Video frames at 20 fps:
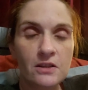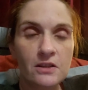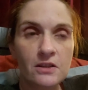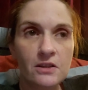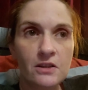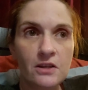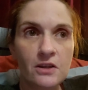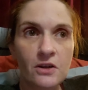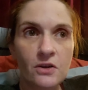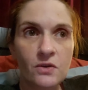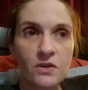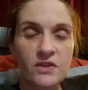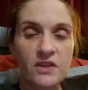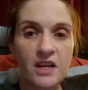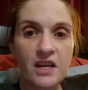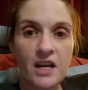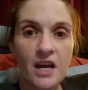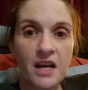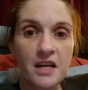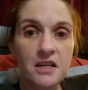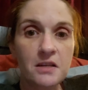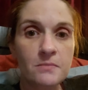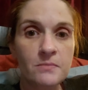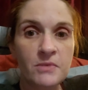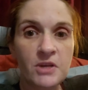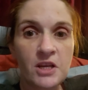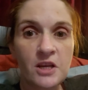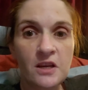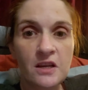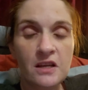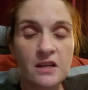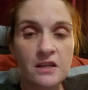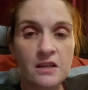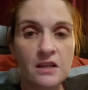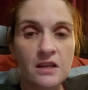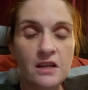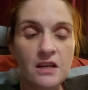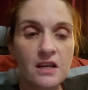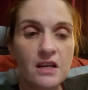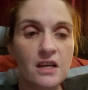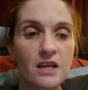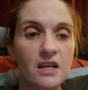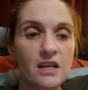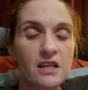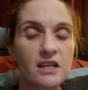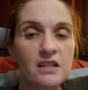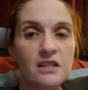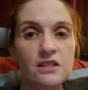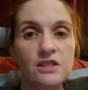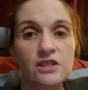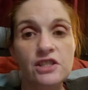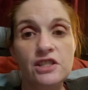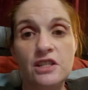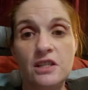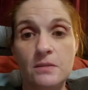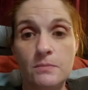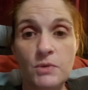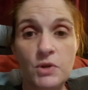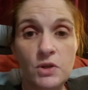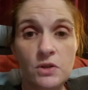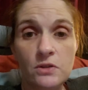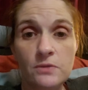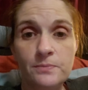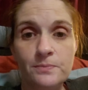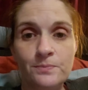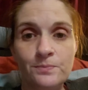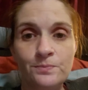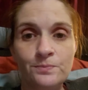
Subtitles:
it's like I can be in a shit mood